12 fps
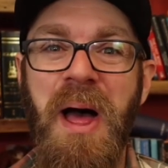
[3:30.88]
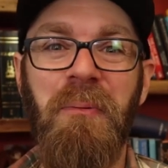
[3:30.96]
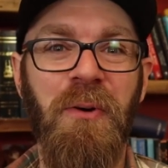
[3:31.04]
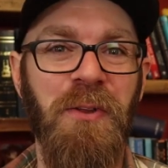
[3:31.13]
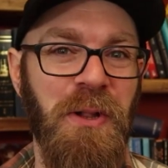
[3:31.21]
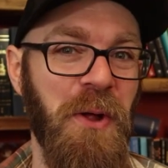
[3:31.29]
that
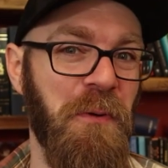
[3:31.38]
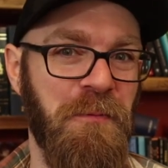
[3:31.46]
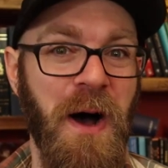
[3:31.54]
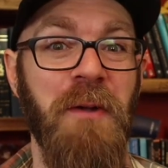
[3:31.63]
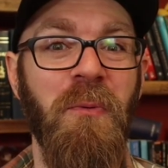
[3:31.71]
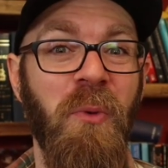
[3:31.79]
was a lot of
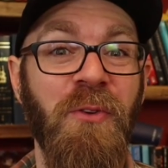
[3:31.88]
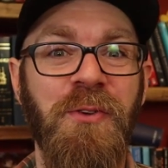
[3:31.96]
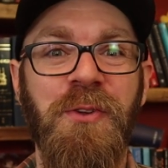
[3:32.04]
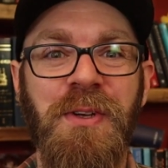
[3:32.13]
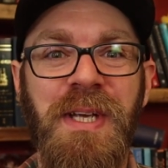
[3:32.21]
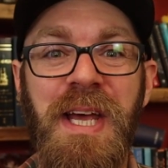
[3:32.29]
fun,
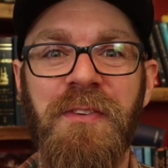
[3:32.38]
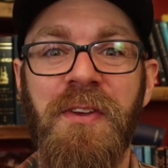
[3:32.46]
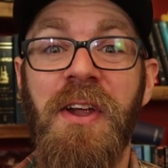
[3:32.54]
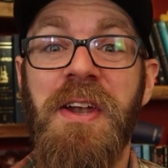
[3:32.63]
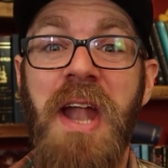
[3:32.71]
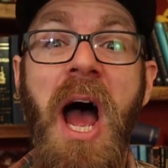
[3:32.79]
wasn't it, kids?
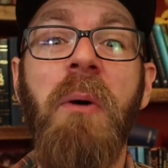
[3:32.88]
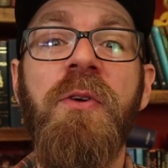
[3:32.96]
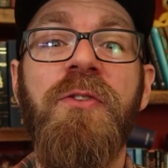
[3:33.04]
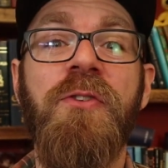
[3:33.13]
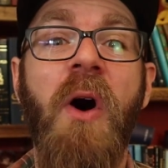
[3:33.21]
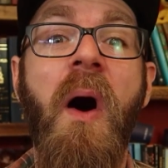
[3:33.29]
Now
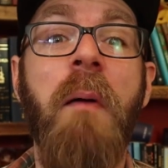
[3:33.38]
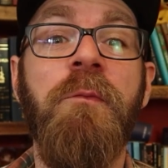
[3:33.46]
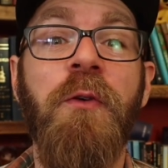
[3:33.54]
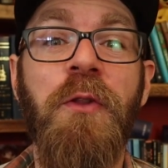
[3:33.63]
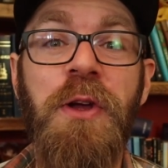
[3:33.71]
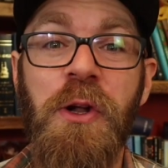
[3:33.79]
it's time
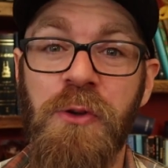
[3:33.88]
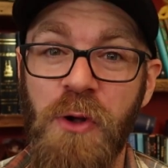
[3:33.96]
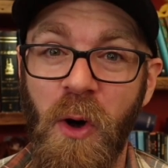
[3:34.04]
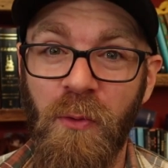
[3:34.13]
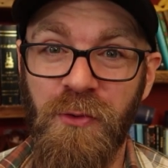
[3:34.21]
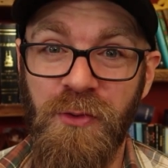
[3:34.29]
for the
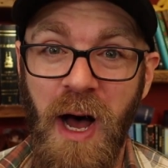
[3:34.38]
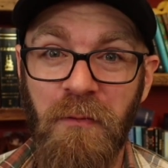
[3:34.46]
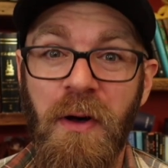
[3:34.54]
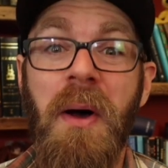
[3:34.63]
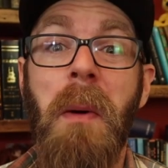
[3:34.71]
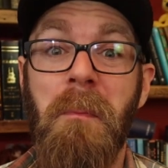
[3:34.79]
adult
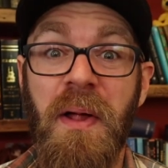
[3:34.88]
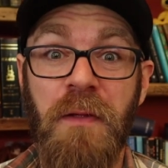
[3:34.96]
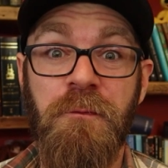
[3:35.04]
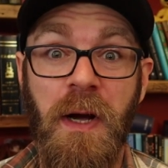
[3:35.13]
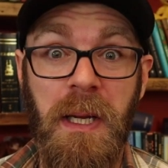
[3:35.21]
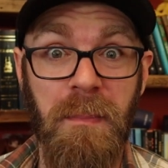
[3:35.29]
stuff.
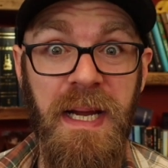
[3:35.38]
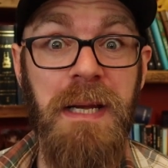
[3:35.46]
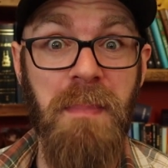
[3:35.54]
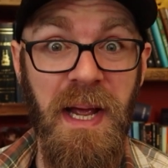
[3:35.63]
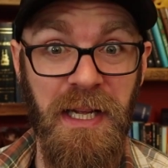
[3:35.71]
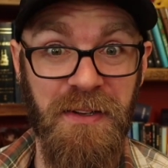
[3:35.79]
Motherfucking
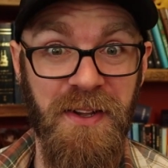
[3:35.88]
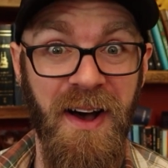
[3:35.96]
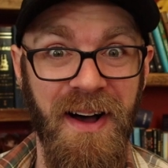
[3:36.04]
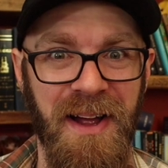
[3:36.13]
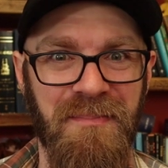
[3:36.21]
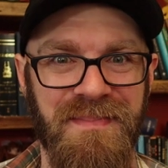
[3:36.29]
mead making
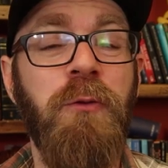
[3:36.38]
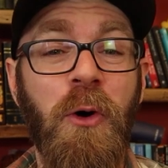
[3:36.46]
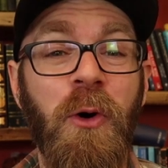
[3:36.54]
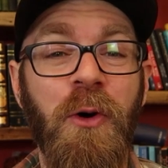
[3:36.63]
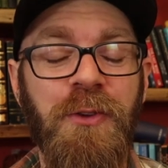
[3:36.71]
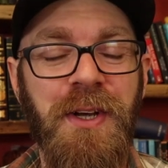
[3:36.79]
time. Of
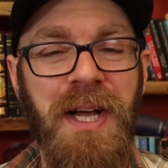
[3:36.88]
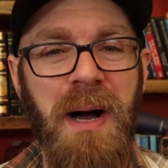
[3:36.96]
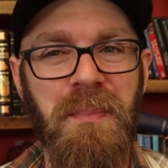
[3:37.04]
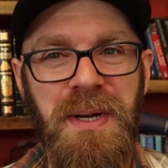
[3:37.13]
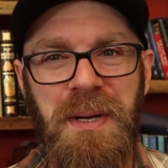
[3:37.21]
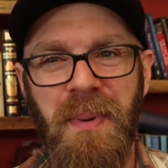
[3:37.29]
course,
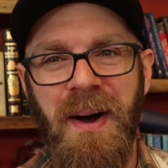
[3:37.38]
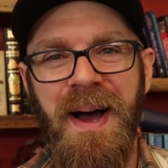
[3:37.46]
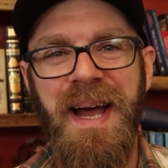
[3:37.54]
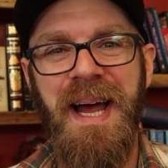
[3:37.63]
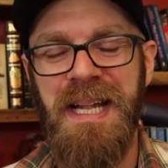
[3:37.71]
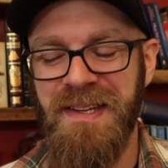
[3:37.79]
accompanied
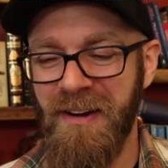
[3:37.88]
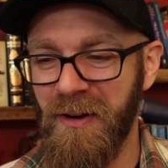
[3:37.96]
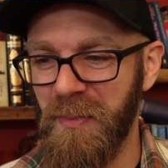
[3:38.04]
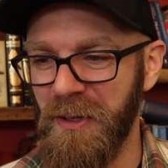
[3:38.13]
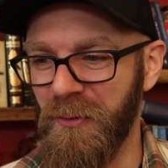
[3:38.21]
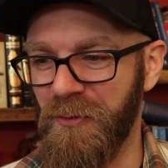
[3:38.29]
by a
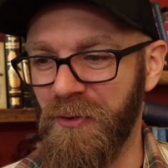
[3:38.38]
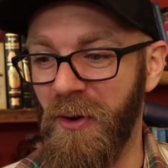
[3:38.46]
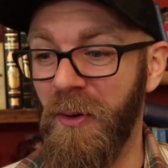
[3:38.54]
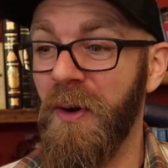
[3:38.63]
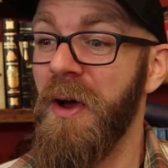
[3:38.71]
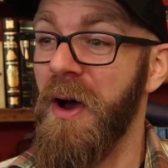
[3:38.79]
terrible little
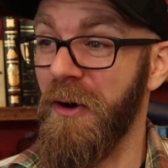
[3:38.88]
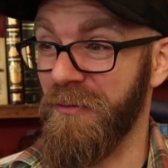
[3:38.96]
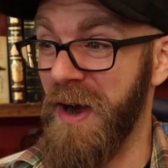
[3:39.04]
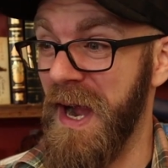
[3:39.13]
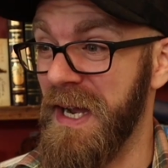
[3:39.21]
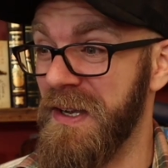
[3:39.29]
song
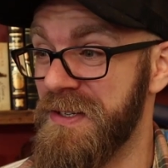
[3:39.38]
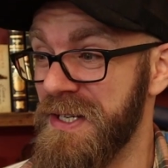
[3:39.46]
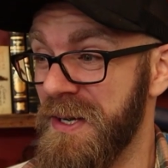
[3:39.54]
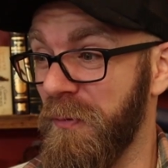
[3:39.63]
arranged,